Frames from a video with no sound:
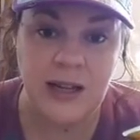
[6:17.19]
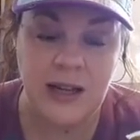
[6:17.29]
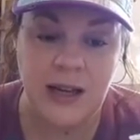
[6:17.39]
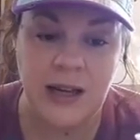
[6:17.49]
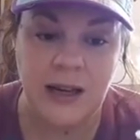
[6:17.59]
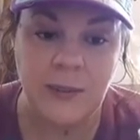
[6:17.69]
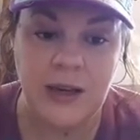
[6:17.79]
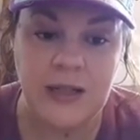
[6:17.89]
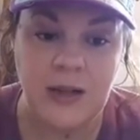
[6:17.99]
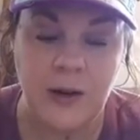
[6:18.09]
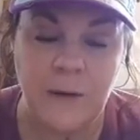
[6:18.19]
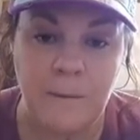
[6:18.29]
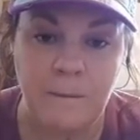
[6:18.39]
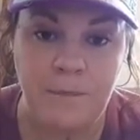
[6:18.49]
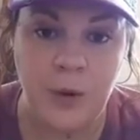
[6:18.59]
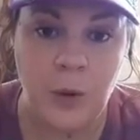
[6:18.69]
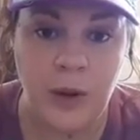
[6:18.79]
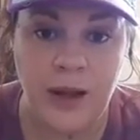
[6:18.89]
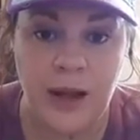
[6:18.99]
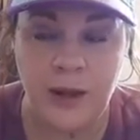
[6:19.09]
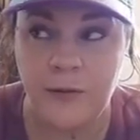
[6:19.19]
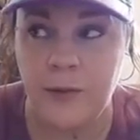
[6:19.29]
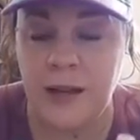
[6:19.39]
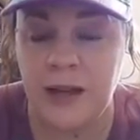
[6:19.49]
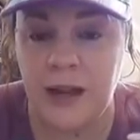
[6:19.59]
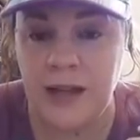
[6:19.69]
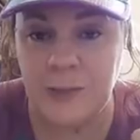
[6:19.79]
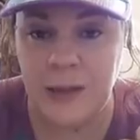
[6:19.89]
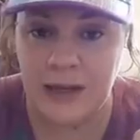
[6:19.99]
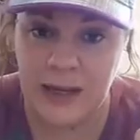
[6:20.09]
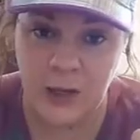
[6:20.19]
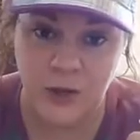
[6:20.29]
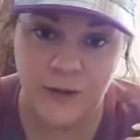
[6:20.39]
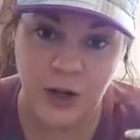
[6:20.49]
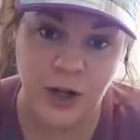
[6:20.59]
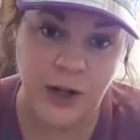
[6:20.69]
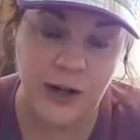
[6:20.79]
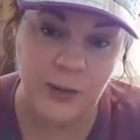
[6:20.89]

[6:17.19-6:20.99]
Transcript: And so going out, for me as being an introvert,